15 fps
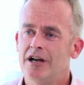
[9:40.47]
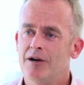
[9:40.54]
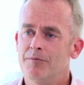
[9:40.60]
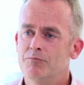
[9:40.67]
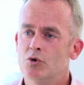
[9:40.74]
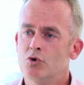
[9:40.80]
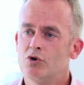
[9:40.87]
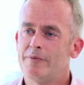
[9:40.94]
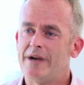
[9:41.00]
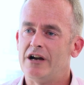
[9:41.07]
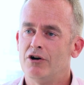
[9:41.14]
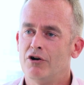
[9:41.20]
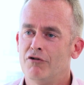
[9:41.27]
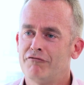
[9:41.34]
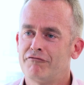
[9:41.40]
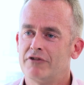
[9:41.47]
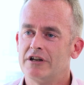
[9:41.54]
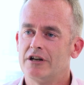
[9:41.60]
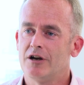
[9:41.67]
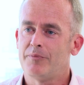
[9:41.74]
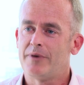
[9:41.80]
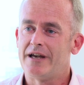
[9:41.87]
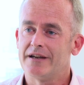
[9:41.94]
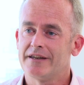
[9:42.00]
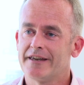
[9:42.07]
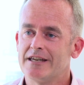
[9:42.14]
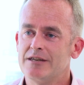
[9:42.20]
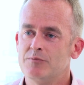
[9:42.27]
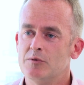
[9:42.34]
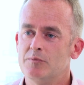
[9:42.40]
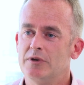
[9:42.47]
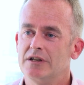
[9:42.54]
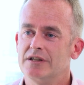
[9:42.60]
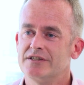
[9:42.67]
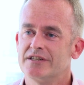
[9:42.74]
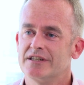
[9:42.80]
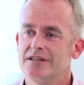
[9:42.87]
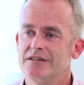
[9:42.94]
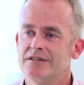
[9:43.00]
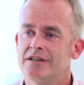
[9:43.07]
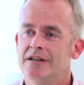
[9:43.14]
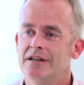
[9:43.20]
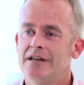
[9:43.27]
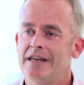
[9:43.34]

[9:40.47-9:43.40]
and more about offering up our capabilities